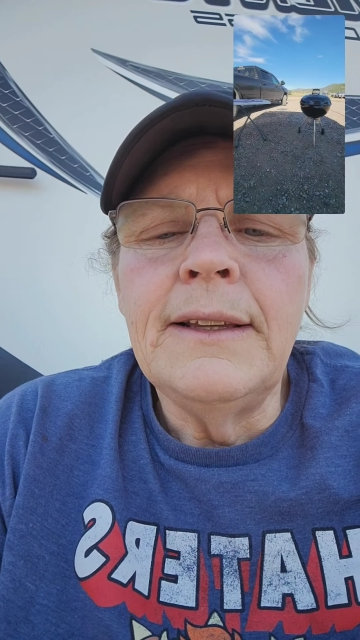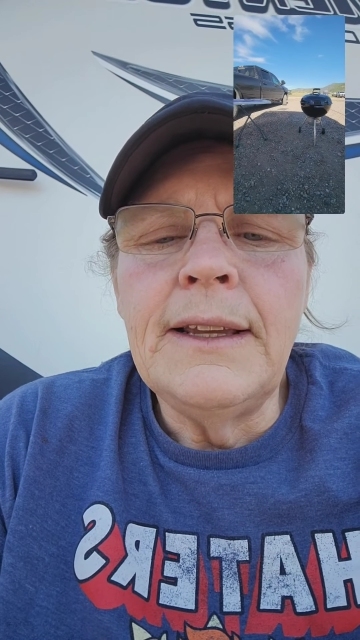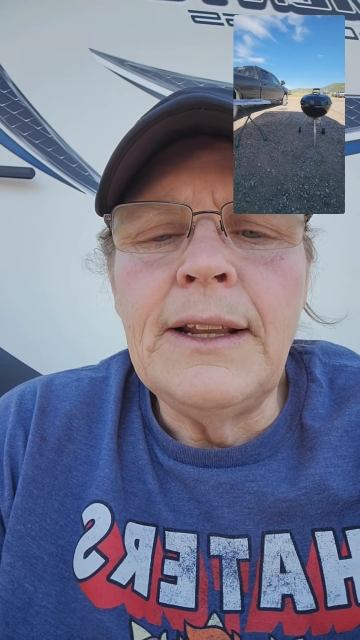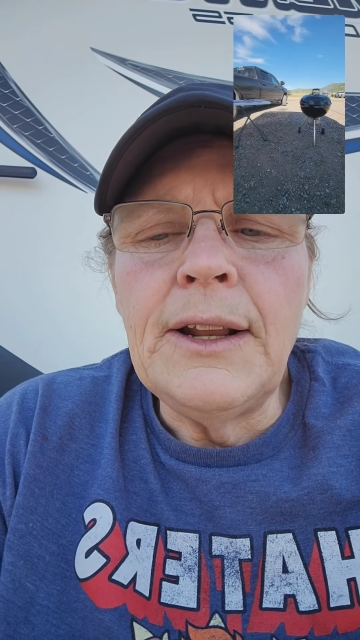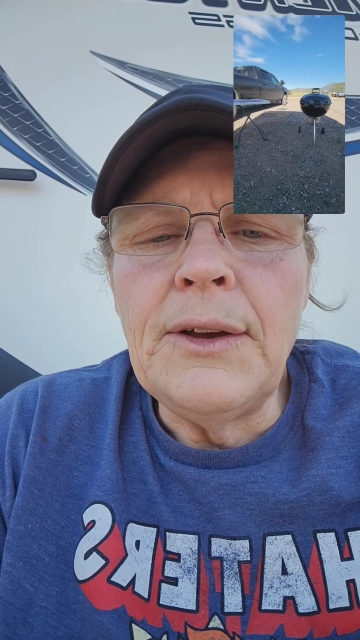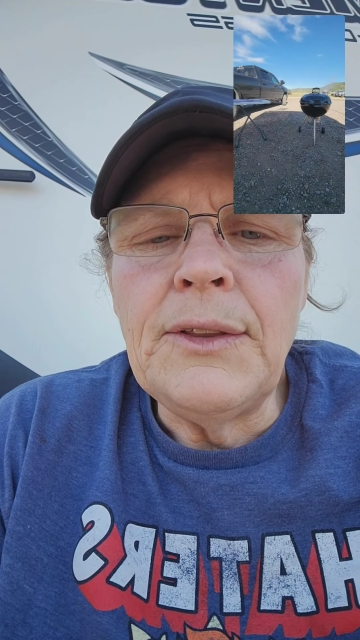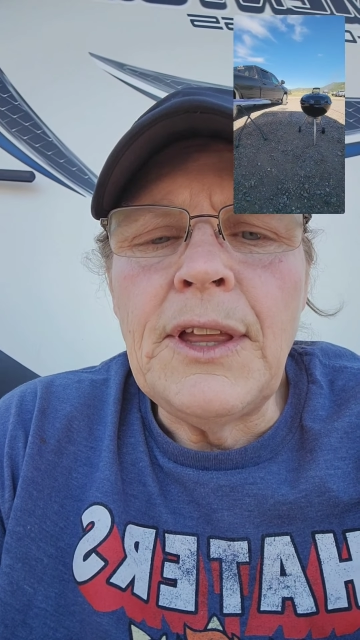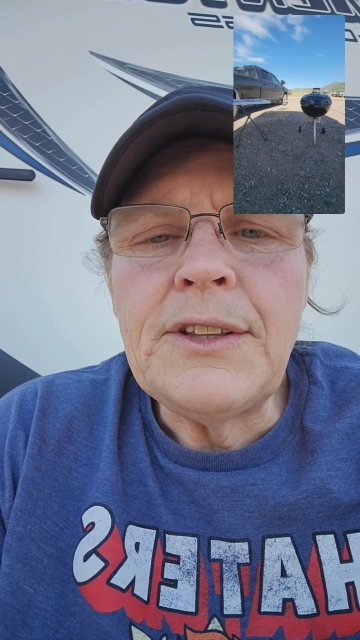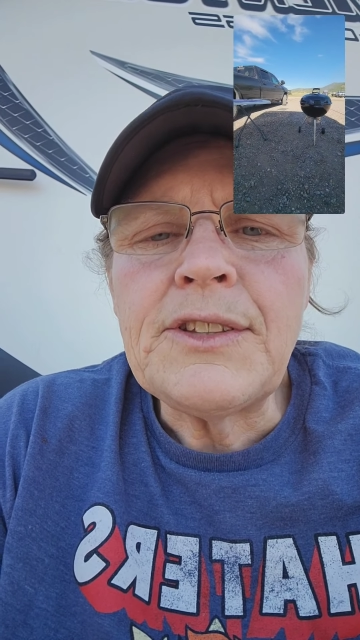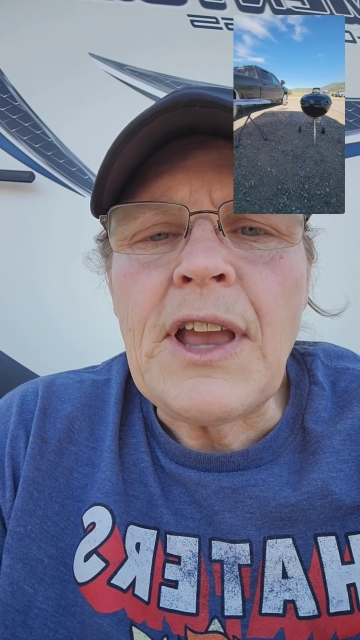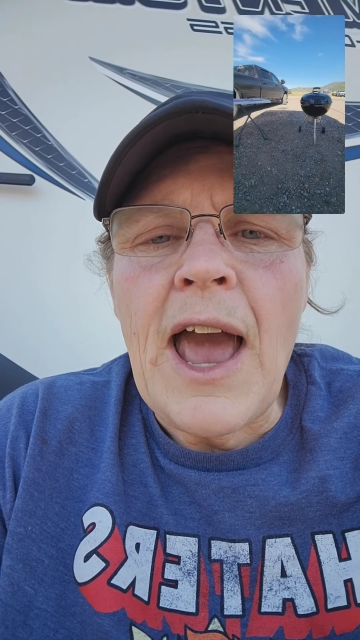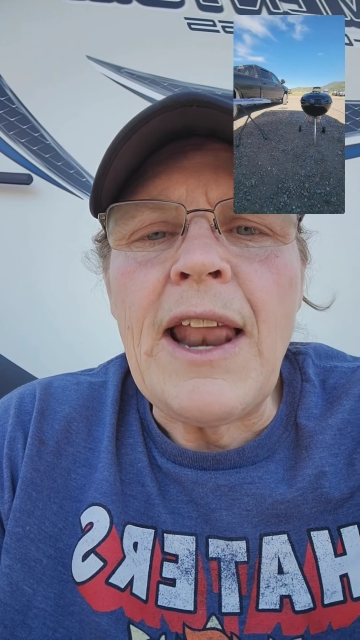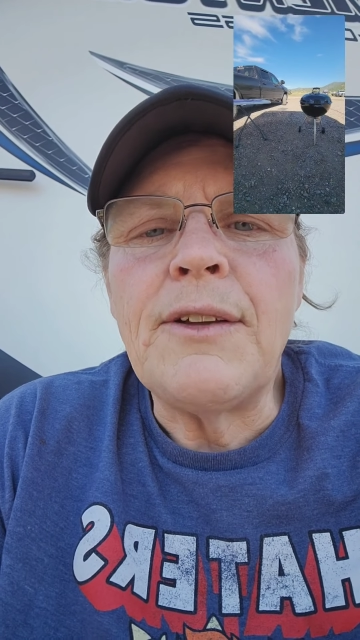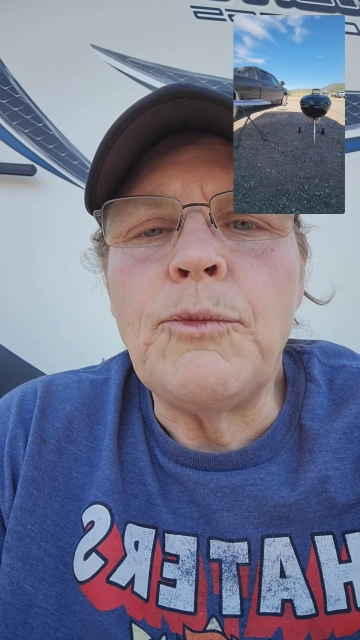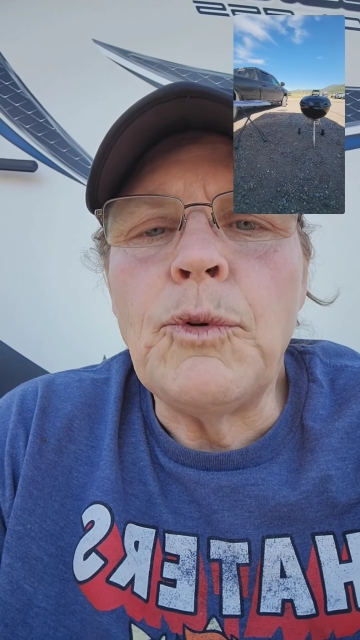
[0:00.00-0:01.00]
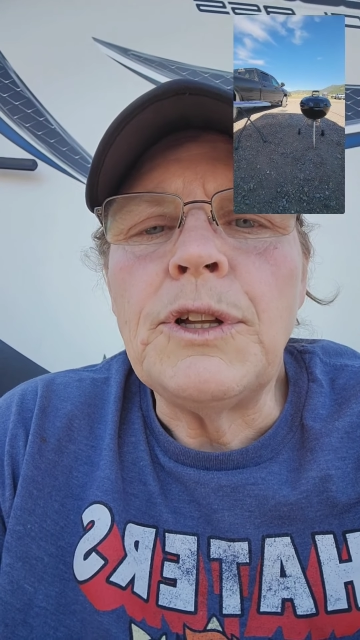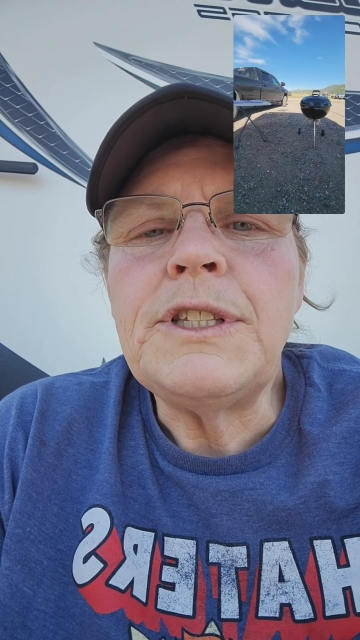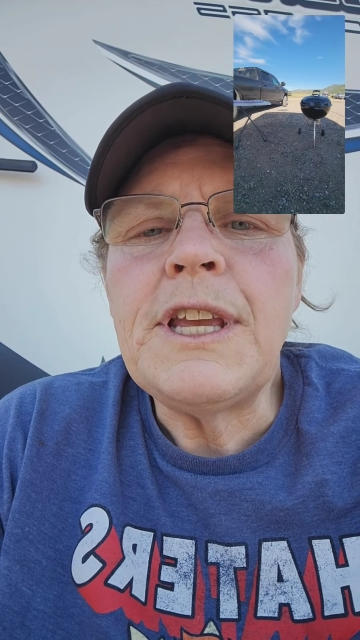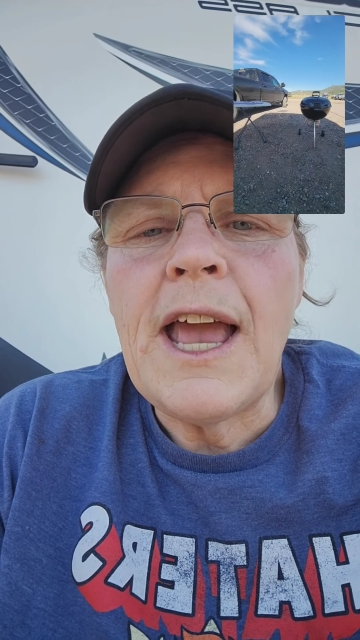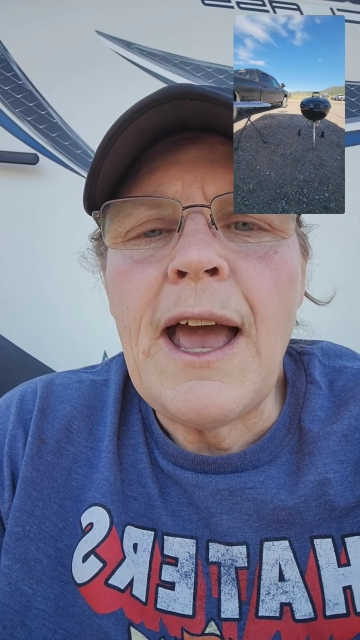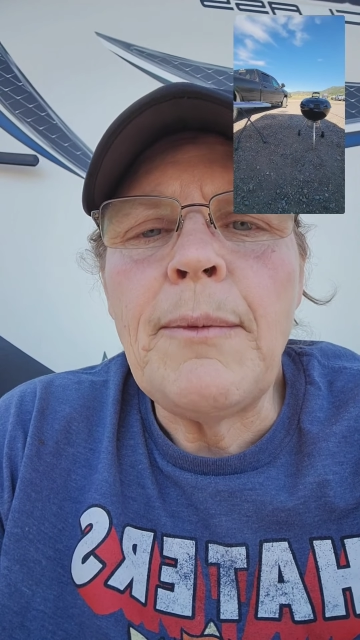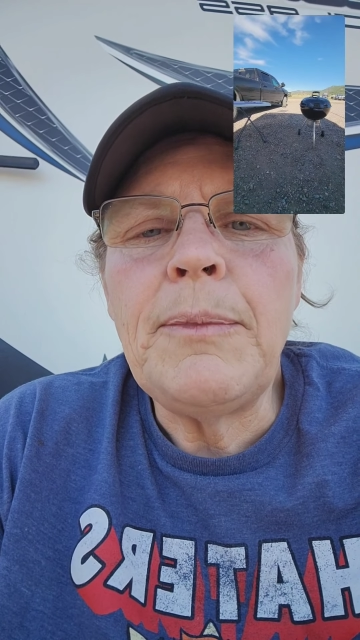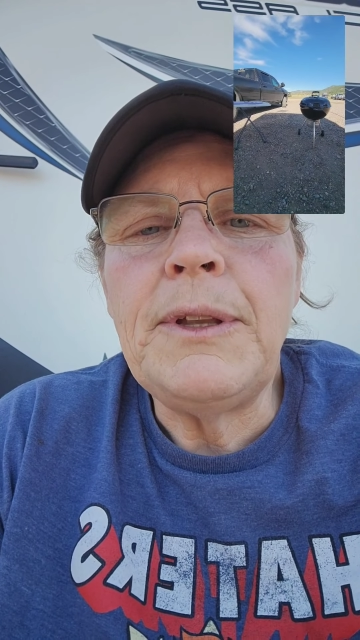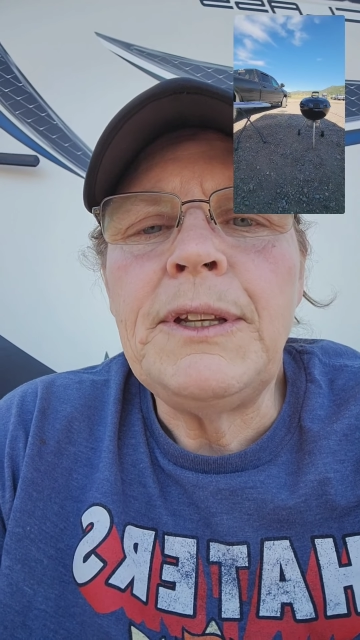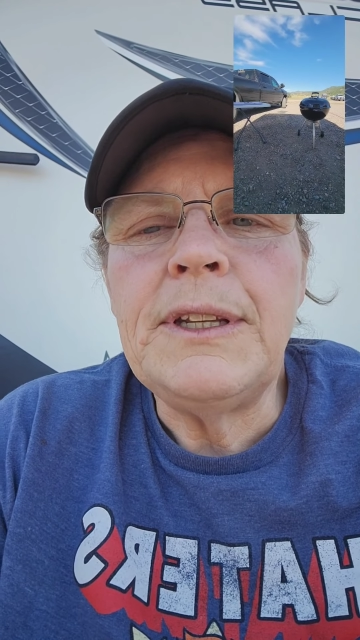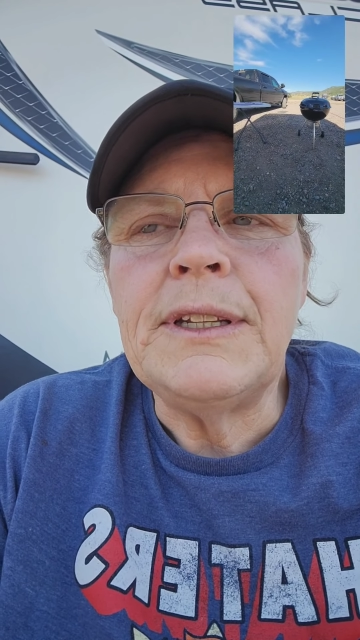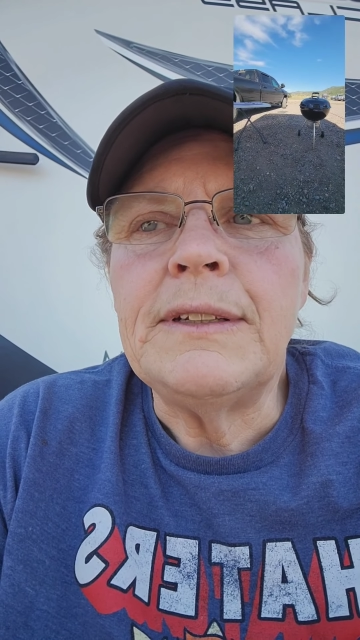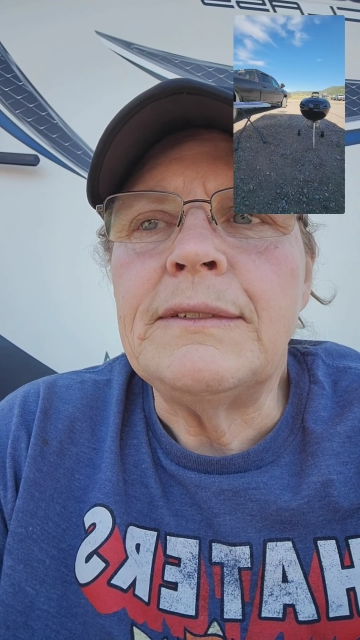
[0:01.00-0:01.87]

you know, that's kind of what's happened.